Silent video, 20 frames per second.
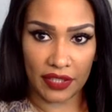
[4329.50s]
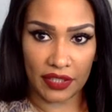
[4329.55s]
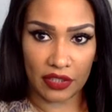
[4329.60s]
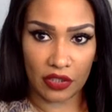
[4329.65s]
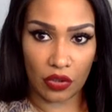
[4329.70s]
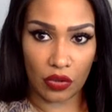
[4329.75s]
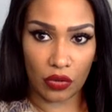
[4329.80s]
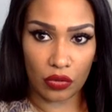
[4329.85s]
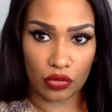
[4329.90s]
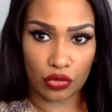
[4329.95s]

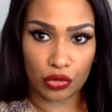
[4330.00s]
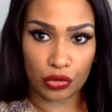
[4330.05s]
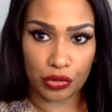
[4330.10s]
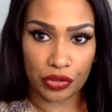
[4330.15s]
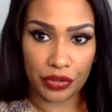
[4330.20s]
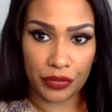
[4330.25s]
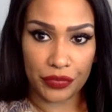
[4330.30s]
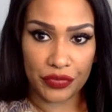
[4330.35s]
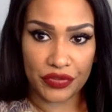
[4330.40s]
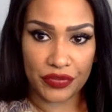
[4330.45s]
Go on
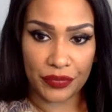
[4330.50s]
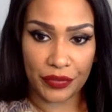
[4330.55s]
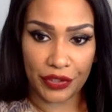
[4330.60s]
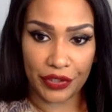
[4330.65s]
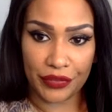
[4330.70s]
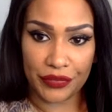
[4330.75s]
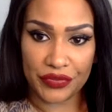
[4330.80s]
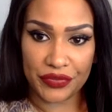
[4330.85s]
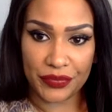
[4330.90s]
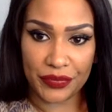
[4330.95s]
trips. Make
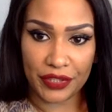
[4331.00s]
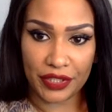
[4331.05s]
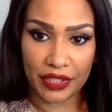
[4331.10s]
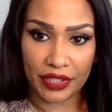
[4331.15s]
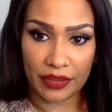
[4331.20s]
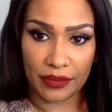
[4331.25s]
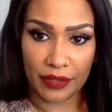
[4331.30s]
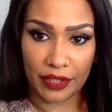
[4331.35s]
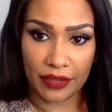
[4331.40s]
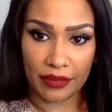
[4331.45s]
them
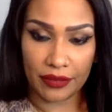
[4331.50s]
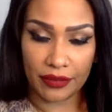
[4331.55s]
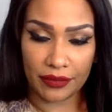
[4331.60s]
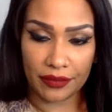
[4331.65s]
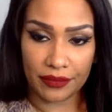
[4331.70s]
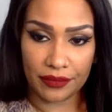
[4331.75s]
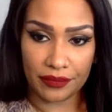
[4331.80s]
spend, baby.